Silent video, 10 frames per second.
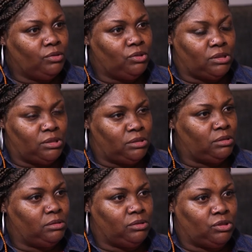
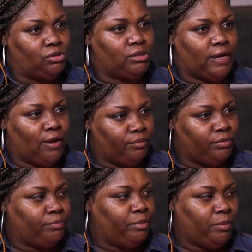just help
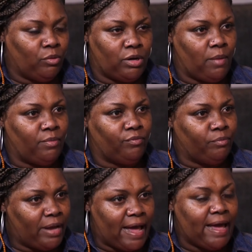people coming
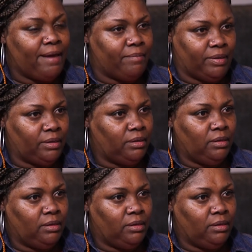behind me.